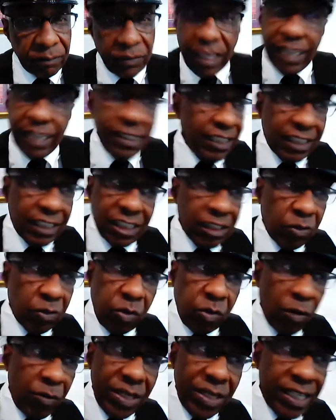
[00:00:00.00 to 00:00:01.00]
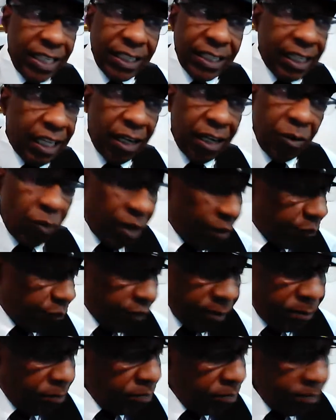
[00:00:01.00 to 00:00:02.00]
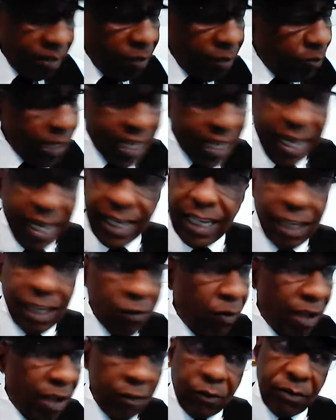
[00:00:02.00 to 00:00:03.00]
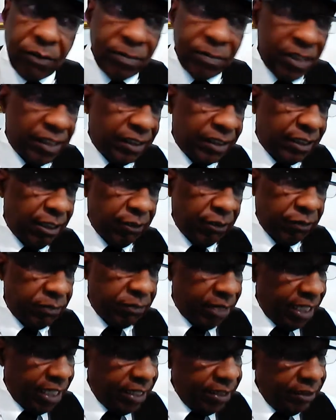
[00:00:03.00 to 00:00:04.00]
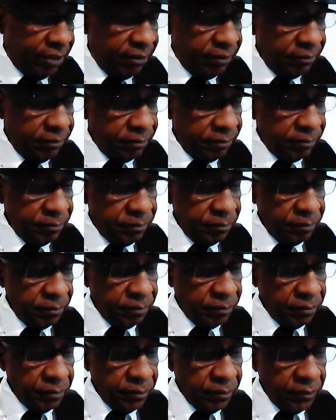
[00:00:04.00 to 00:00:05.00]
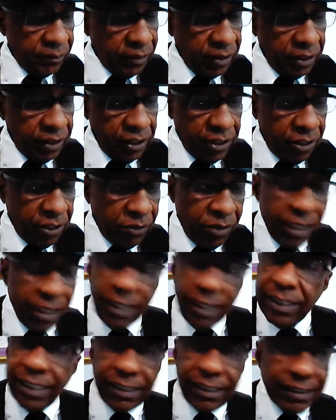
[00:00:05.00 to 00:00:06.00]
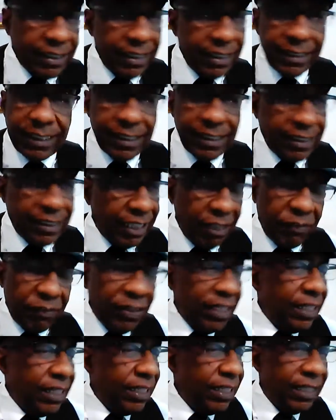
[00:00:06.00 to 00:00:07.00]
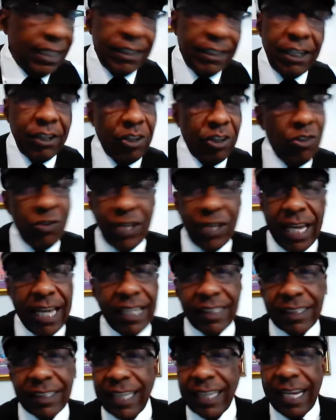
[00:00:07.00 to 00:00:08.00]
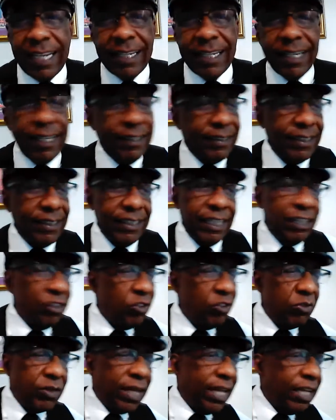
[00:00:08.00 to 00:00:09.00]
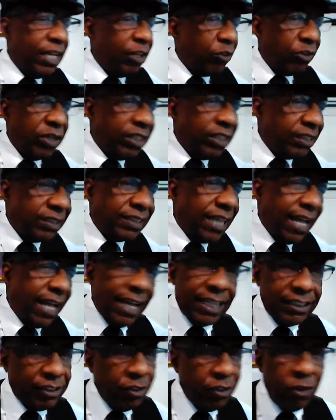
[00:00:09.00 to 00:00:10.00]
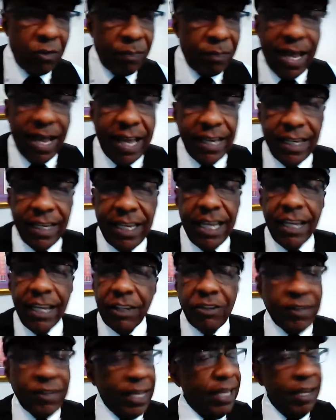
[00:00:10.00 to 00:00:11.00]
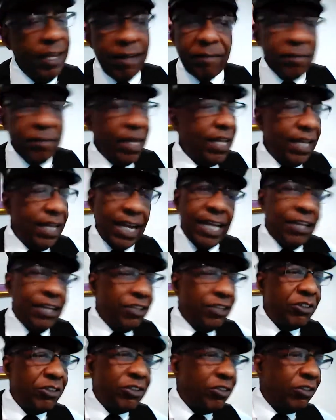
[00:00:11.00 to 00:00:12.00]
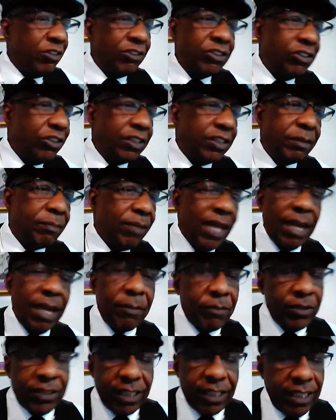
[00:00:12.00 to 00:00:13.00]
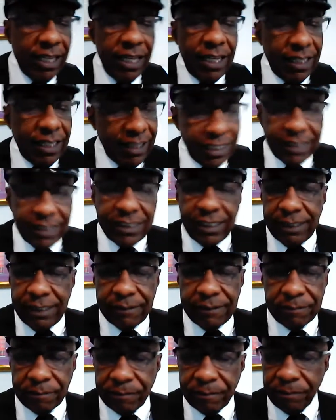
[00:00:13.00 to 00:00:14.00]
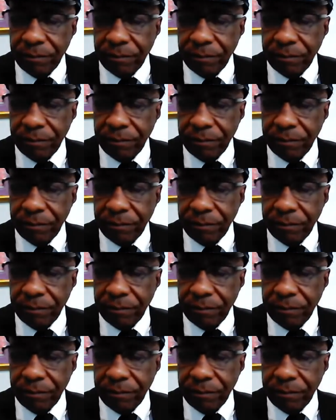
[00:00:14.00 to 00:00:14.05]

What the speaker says: And this is what we need to get away from. Man, we got to get away from this stuff, man. You know, this sensitivity, and you can't say nothing, and you can't criticize nobody. You can, man, you should be able to listen.